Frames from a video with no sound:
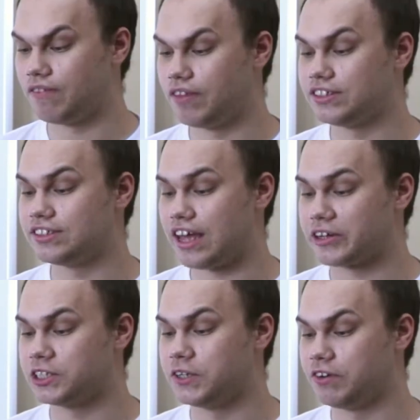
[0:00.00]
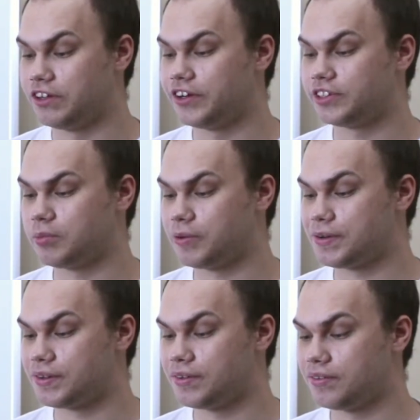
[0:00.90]
This is actually really
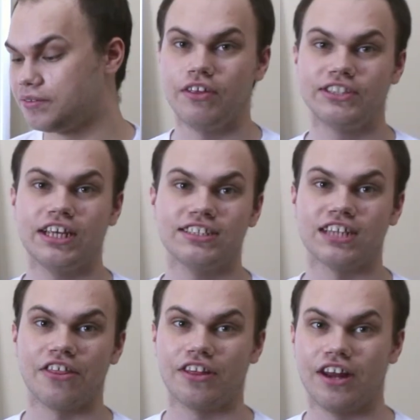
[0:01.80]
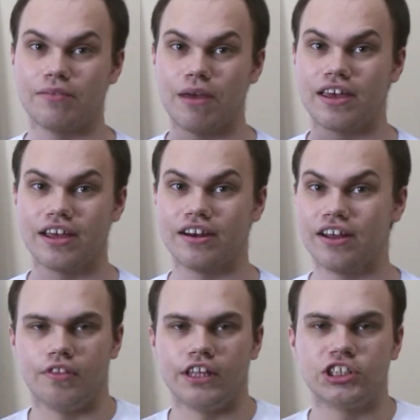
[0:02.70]
disappointing. These taste nothing like bacon.
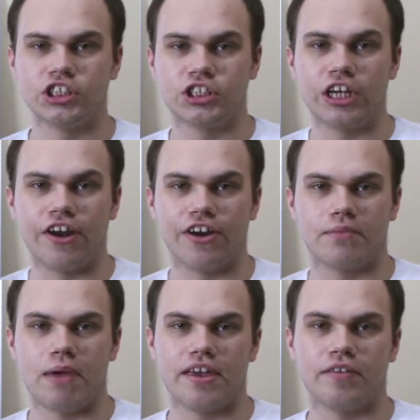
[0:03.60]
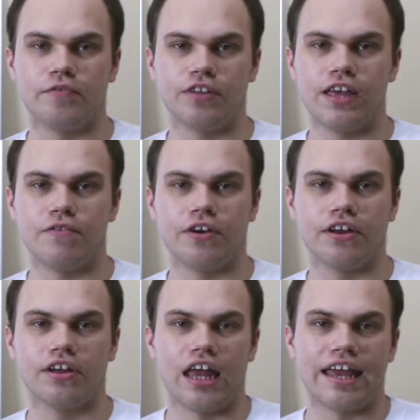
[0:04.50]
It's just generic bacon
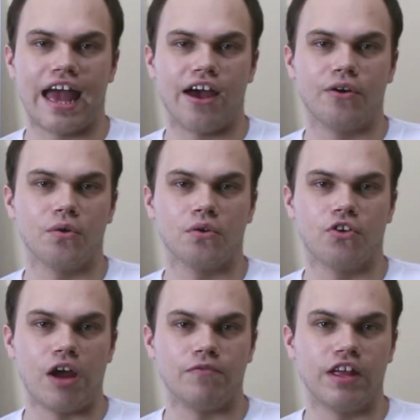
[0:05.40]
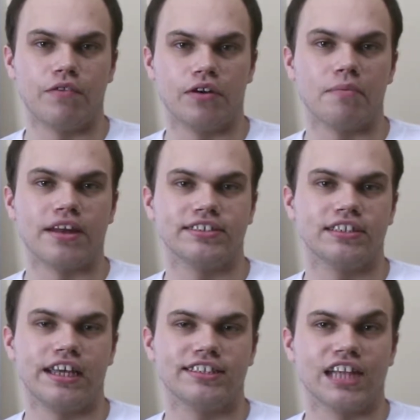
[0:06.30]
flavoring, like how grape flavored medicine
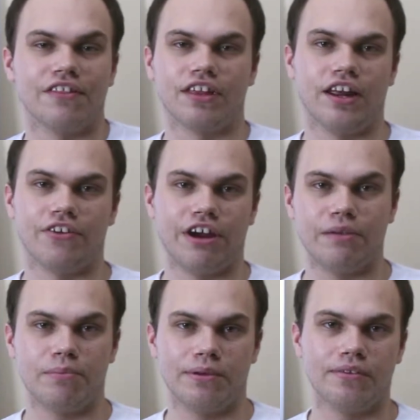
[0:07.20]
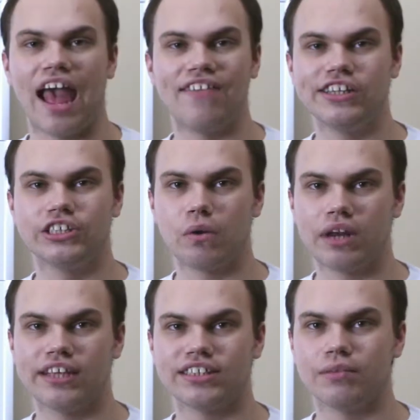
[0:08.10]
tastes nothing like grape. And these don't
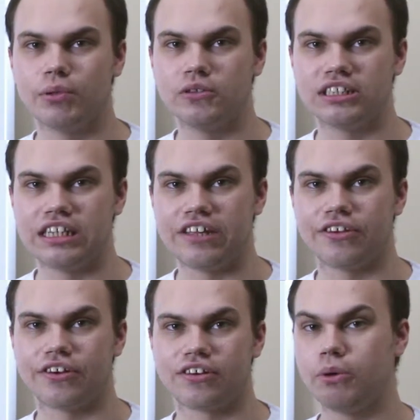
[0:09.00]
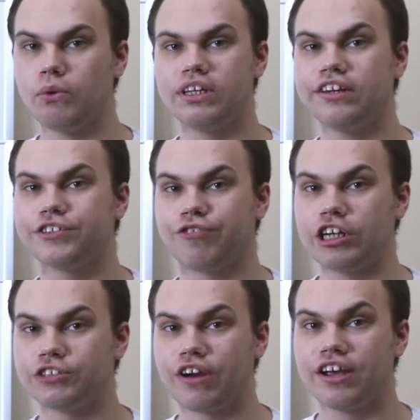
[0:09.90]
taste like poutine either. Poutine is
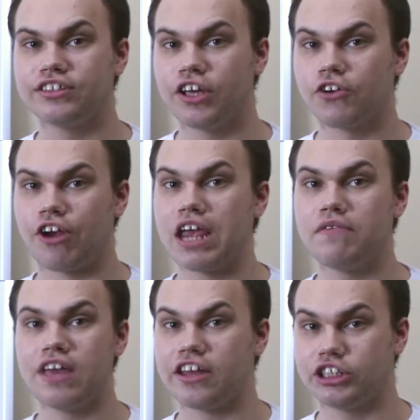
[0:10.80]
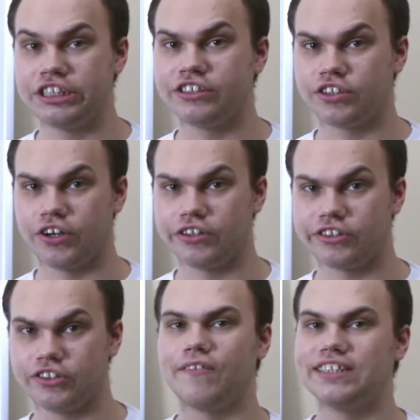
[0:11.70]
french fries, gravy, and cheese
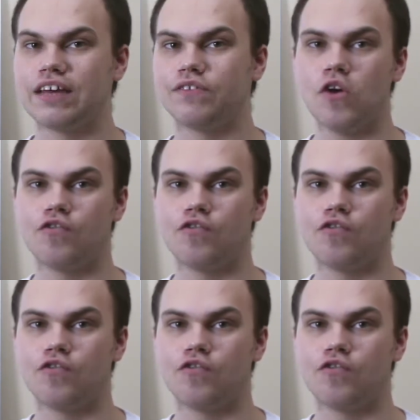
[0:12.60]
curds. These have no